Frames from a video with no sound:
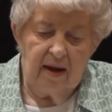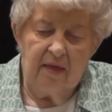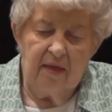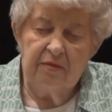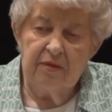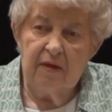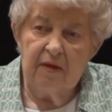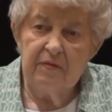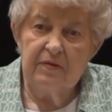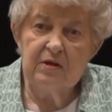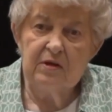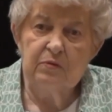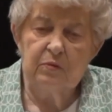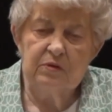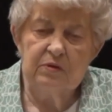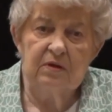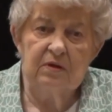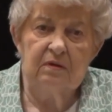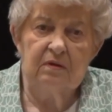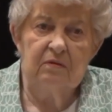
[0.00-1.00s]
And I thought
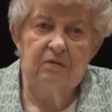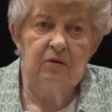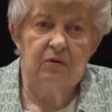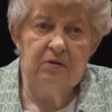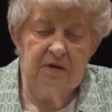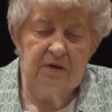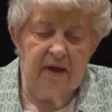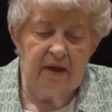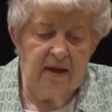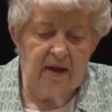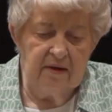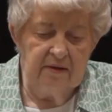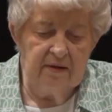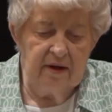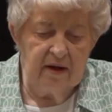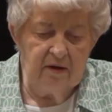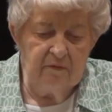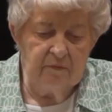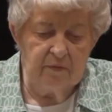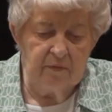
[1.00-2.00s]
this was a good
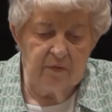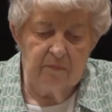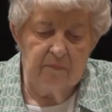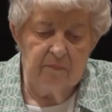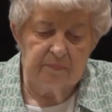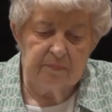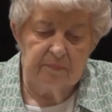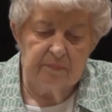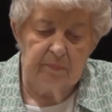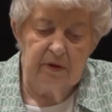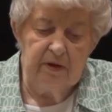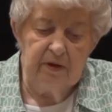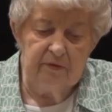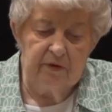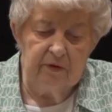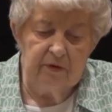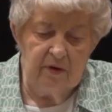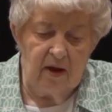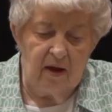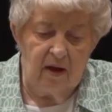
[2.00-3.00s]
candidate for
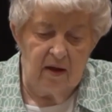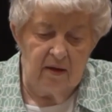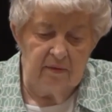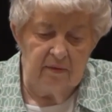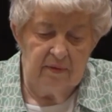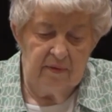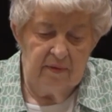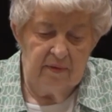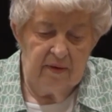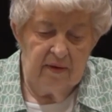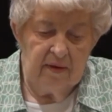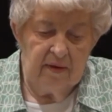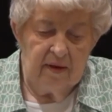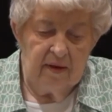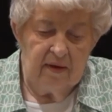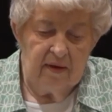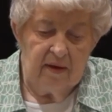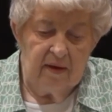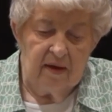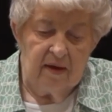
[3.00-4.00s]
Believe It or Not.
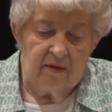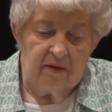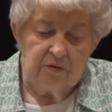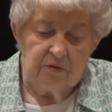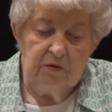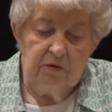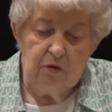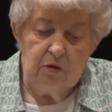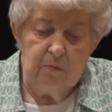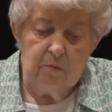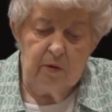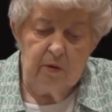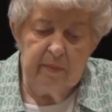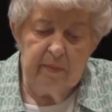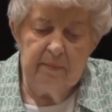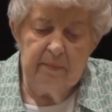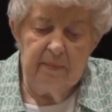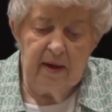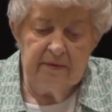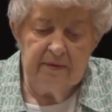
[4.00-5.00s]
To
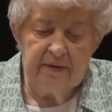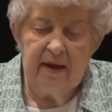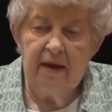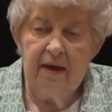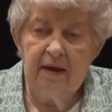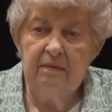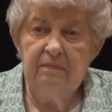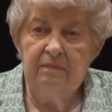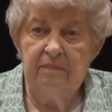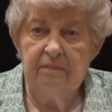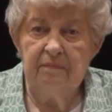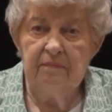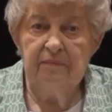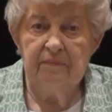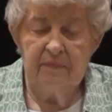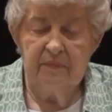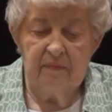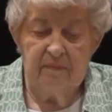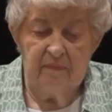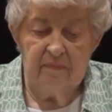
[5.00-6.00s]
humor me, my dad,
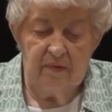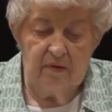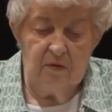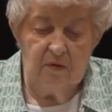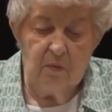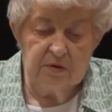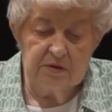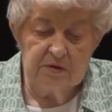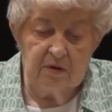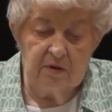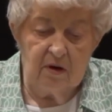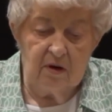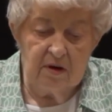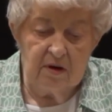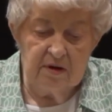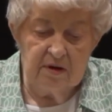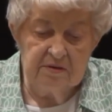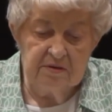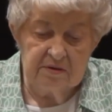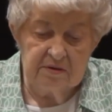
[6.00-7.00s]
who was an
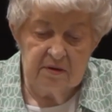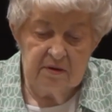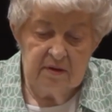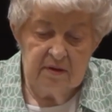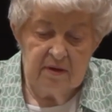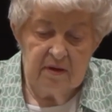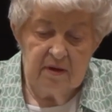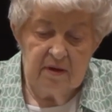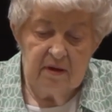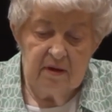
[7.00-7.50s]
artist,